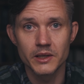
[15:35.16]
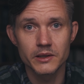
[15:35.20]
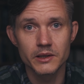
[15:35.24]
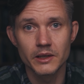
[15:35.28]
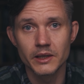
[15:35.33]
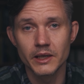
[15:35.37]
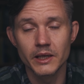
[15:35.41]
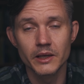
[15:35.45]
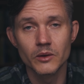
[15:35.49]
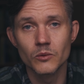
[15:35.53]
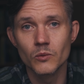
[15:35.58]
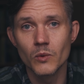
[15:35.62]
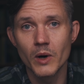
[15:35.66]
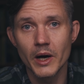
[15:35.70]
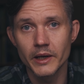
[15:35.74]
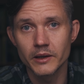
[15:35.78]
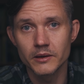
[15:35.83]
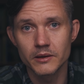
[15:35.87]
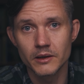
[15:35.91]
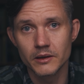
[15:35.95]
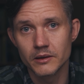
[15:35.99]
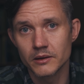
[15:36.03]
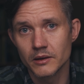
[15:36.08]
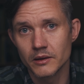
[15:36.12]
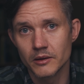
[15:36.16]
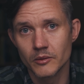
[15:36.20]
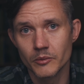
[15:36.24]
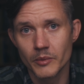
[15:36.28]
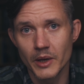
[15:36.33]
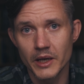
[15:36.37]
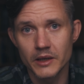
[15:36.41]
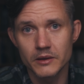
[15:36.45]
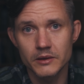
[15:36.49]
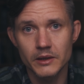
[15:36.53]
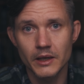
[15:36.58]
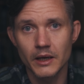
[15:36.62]
mixing in a white into the
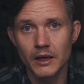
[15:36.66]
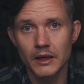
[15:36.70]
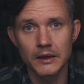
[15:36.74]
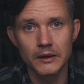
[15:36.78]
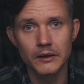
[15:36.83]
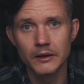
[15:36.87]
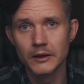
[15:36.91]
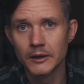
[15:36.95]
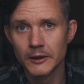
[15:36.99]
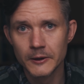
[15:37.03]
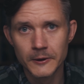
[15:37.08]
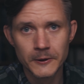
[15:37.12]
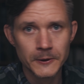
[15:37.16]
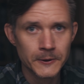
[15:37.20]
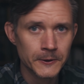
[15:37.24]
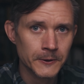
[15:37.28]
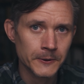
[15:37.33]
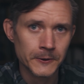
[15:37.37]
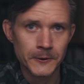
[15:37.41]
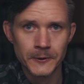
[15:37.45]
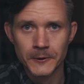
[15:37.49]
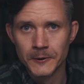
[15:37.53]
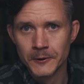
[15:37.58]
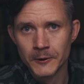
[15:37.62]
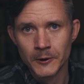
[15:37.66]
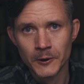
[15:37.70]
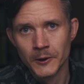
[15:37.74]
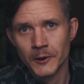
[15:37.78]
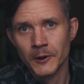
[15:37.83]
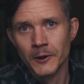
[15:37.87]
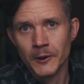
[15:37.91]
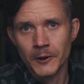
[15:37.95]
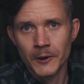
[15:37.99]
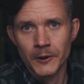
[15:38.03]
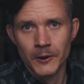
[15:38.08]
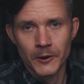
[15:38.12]
base color.
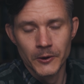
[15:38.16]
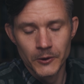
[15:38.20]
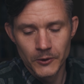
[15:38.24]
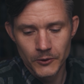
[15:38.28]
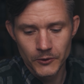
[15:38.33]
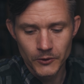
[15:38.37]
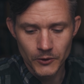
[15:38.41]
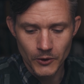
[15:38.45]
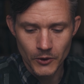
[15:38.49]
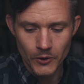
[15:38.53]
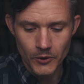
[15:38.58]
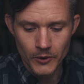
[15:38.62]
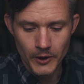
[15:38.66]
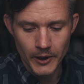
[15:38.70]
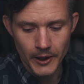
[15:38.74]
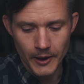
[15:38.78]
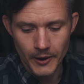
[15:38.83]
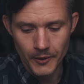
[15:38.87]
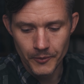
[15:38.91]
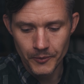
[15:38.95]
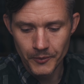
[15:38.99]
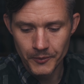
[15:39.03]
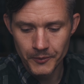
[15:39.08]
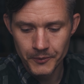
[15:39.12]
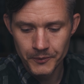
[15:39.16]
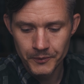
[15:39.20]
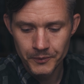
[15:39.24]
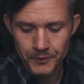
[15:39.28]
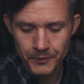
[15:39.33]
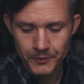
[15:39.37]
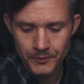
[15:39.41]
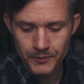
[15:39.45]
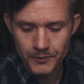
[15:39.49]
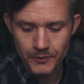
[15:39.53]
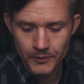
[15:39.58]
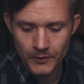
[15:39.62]
So um,
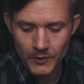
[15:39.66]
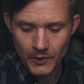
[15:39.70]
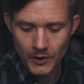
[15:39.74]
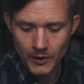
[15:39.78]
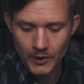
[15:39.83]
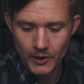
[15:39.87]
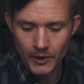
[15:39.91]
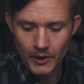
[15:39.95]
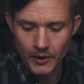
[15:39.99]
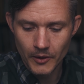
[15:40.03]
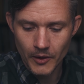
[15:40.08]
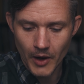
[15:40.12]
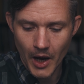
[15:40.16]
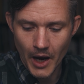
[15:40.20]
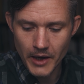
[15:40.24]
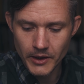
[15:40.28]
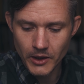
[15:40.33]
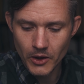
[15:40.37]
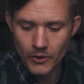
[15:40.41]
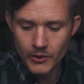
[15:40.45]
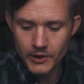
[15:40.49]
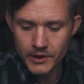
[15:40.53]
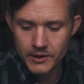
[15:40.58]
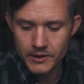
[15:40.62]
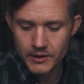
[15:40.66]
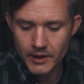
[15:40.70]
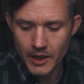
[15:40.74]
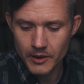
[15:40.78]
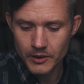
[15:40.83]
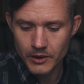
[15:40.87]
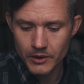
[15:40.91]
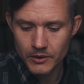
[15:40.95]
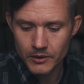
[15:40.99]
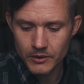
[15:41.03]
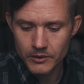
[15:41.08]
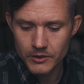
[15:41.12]
I know it's
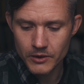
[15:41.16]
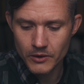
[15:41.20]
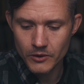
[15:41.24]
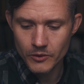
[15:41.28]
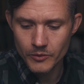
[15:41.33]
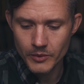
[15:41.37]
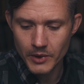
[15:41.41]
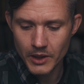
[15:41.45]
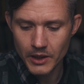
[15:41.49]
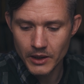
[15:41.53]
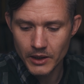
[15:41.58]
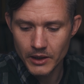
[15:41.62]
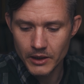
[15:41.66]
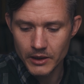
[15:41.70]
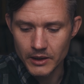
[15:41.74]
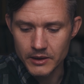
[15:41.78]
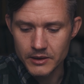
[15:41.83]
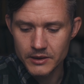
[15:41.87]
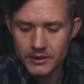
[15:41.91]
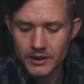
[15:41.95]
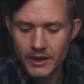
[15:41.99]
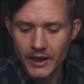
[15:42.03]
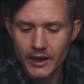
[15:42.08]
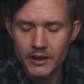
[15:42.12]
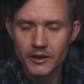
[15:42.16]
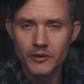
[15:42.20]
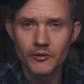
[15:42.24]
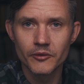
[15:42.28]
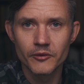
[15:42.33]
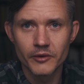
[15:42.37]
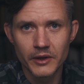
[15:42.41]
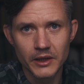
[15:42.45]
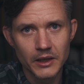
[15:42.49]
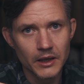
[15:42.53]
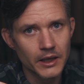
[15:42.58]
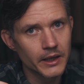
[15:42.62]
time consuming and it's kind of
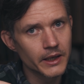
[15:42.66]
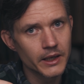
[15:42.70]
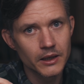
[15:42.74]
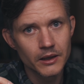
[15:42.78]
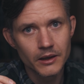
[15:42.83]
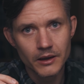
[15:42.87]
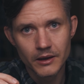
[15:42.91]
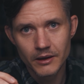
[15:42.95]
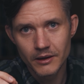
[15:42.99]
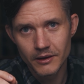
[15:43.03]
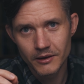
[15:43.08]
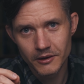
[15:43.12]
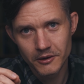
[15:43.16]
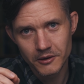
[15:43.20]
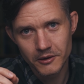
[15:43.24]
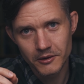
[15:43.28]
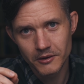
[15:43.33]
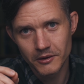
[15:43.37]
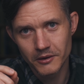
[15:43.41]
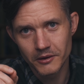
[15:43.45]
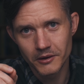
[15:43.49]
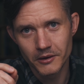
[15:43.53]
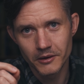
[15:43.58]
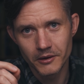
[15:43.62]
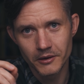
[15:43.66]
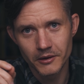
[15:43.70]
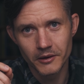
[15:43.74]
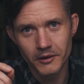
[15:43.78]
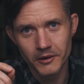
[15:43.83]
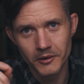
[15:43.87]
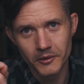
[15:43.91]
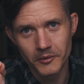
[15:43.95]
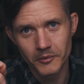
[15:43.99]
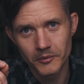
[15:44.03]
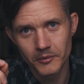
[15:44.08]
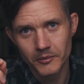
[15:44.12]
fiddly
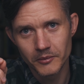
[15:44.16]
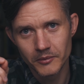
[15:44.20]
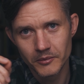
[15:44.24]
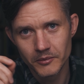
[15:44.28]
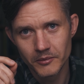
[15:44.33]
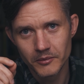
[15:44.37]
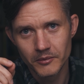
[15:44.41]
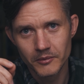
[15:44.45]
um,